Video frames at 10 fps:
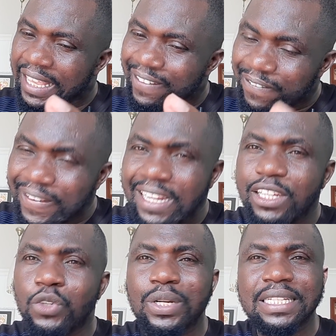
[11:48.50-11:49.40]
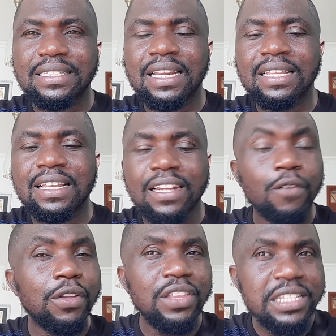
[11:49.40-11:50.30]
He failed to understand that
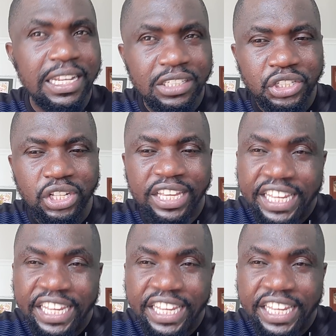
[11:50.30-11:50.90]
after this handshake,